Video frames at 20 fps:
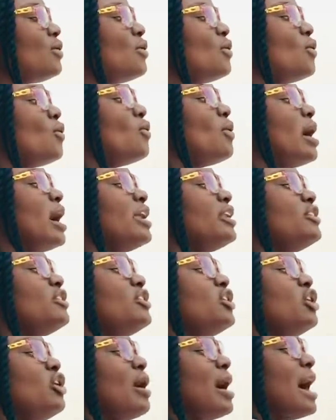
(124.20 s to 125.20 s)
when
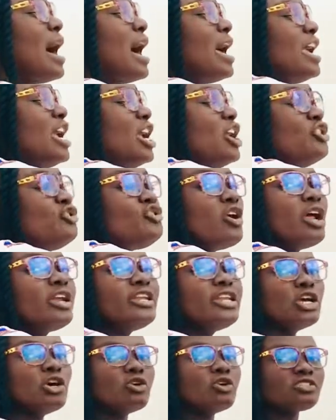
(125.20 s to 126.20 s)
you are
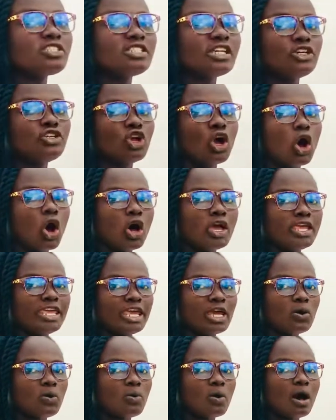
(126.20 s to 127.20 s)
introducing your
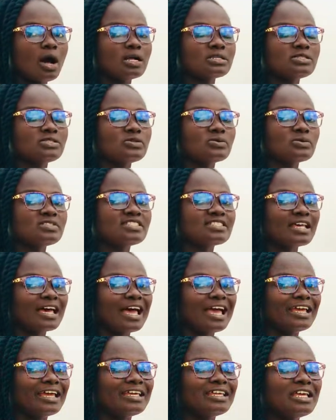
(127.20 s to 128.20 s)
equal to
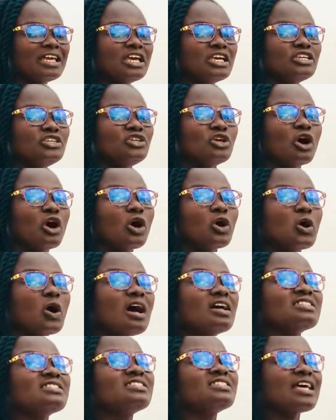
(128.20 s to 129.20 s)
sign, your
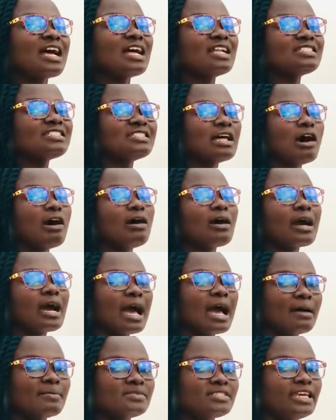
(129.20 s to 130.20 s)
constant now
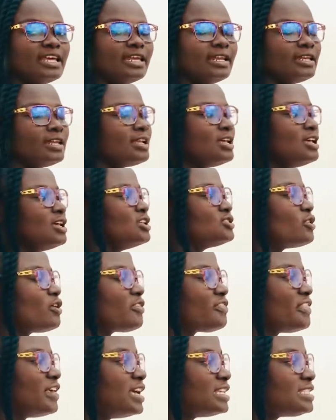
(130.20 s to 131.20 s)
comes in. So
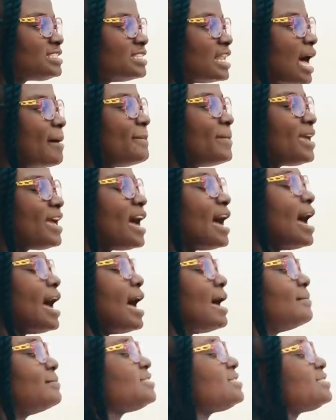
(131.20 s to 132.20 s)
this now becomes,